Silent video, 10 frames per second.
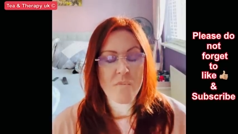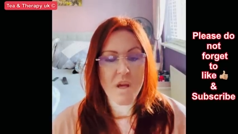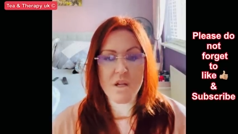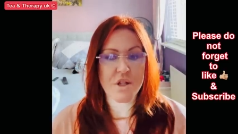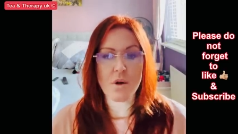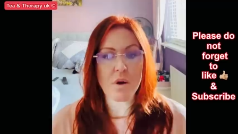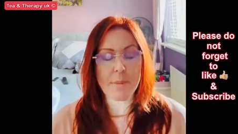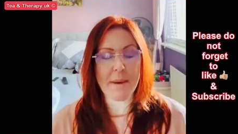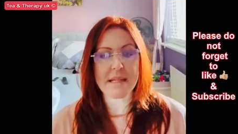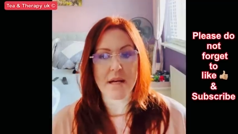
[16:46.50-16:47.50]
She's not going
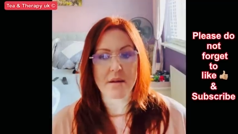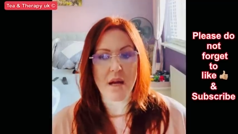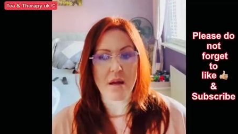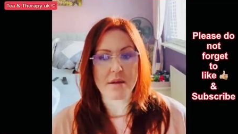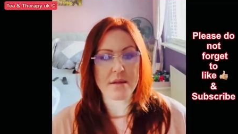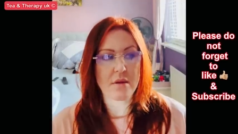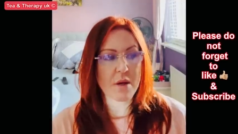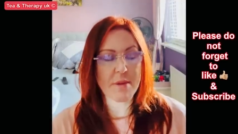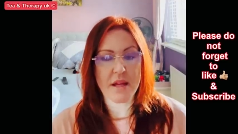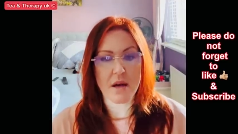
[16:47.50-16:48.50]
to back down now. This is not
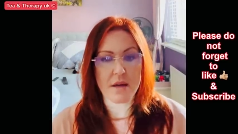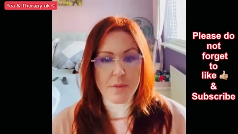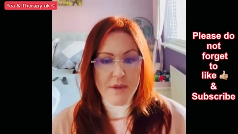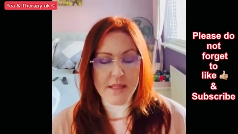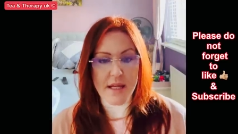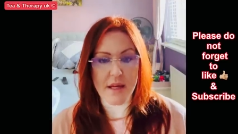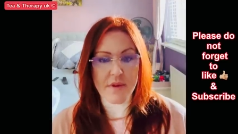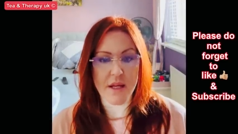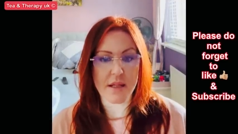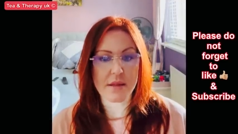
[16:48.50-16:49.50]
going to be the last we see
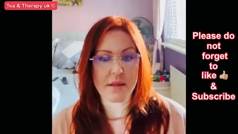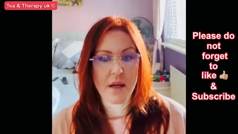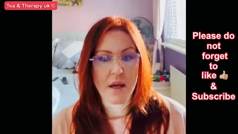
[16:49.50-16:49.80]
of this.